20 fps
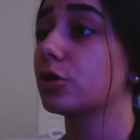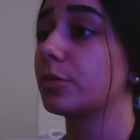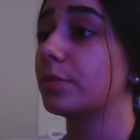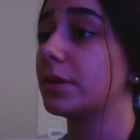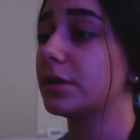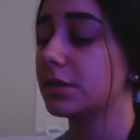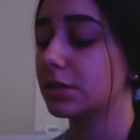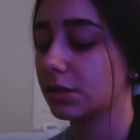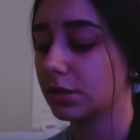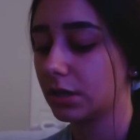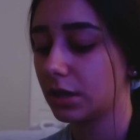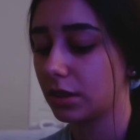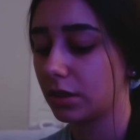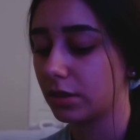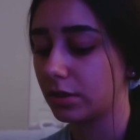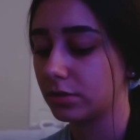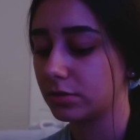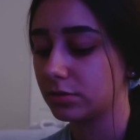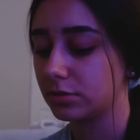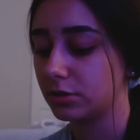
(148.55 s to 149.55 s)
So basically
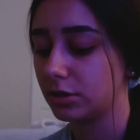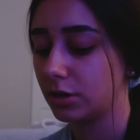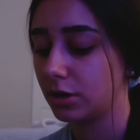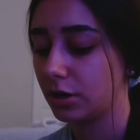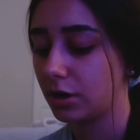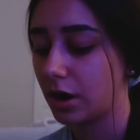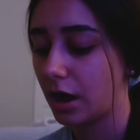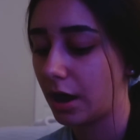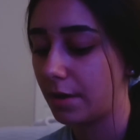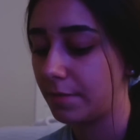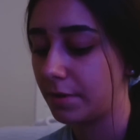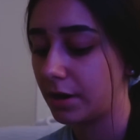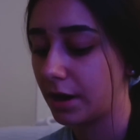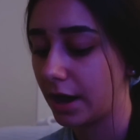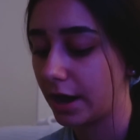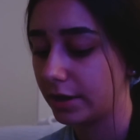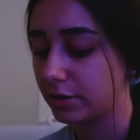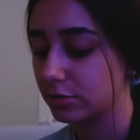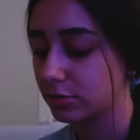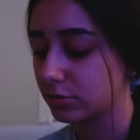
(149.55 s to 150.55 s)
this year I'm in
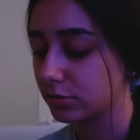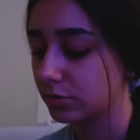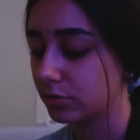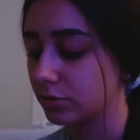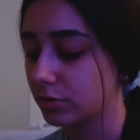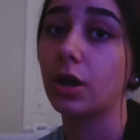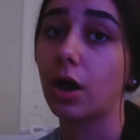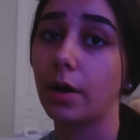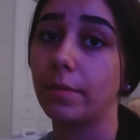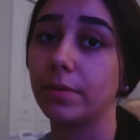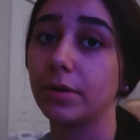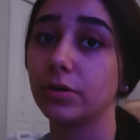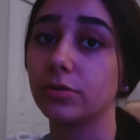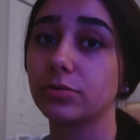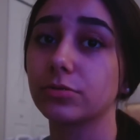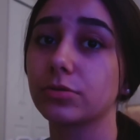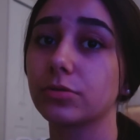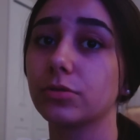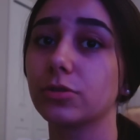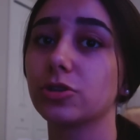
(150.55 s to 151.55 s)
high school, not middle
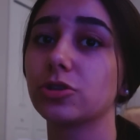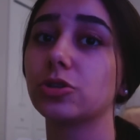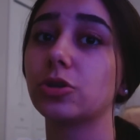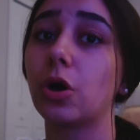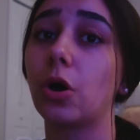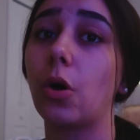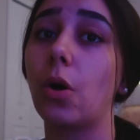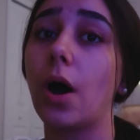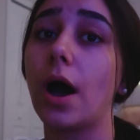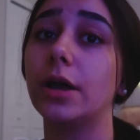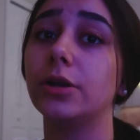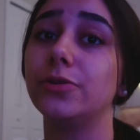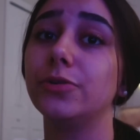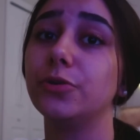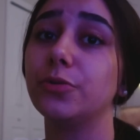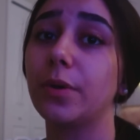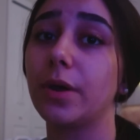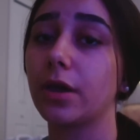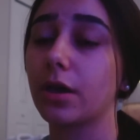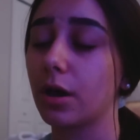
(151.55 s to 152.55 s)
school. So I
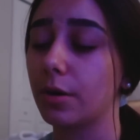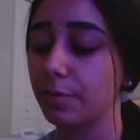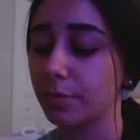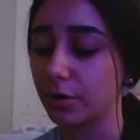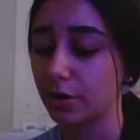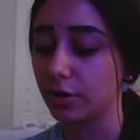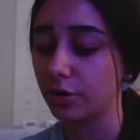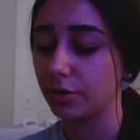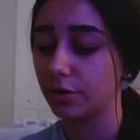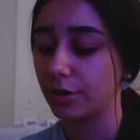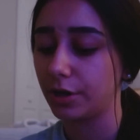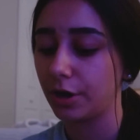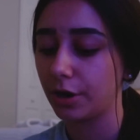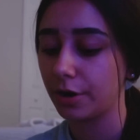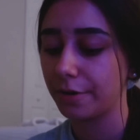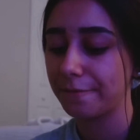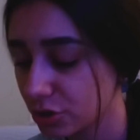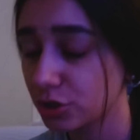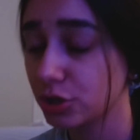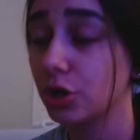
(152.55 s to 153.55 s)
do wake up
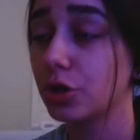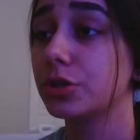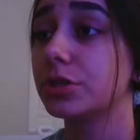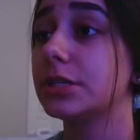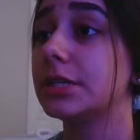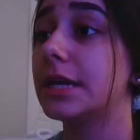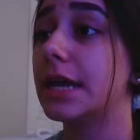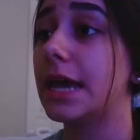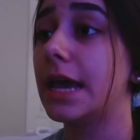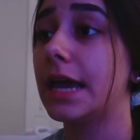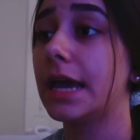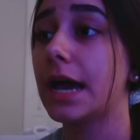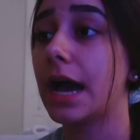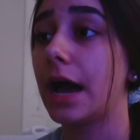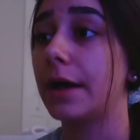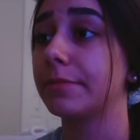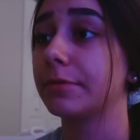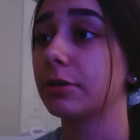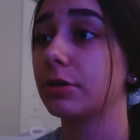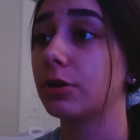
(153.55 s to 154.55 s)
earlier. So today
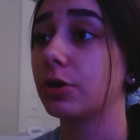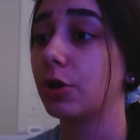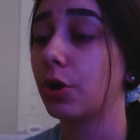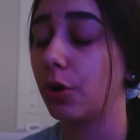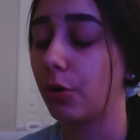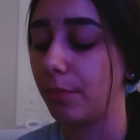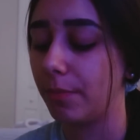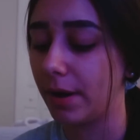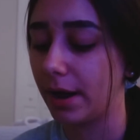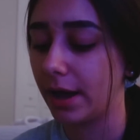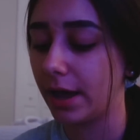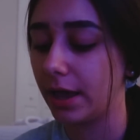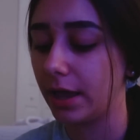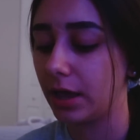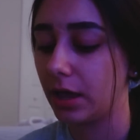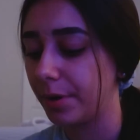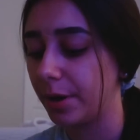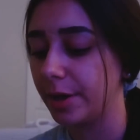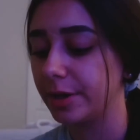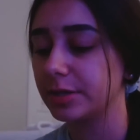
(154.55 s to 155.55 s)
I'm gonna go
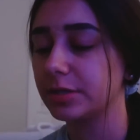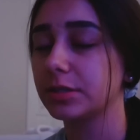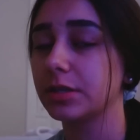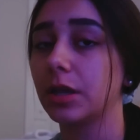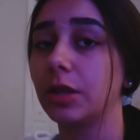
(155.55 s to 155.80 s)
by bus.